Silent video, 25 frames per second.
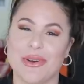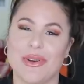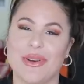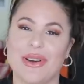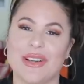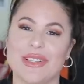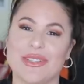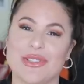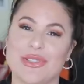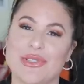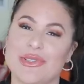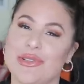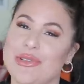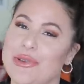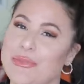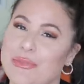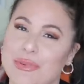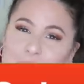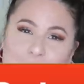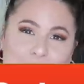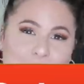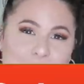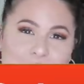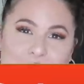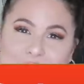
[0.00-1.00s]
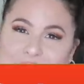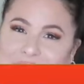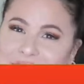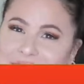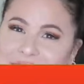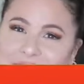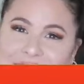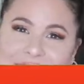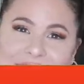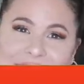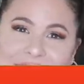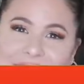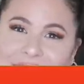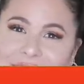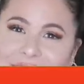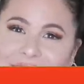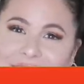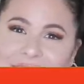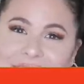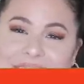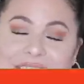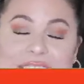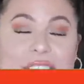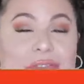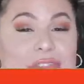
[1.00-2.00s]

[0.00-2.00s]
I'd super appreciate that, guys.